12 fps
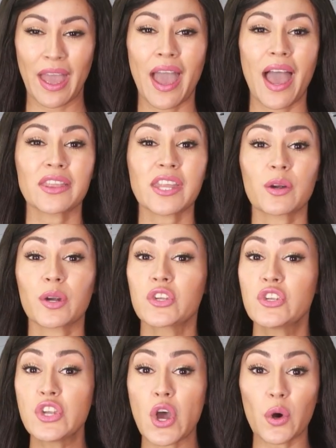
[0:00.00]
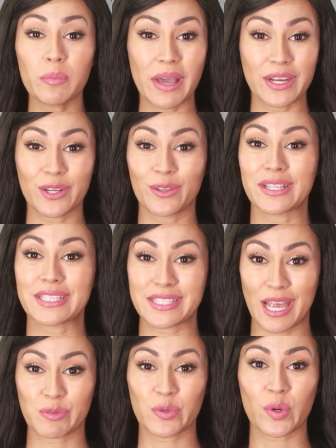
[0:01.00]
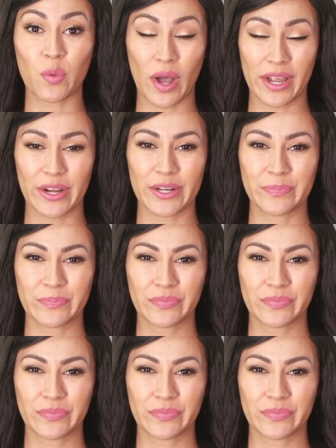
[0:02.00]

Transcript: And there are no medical exams required.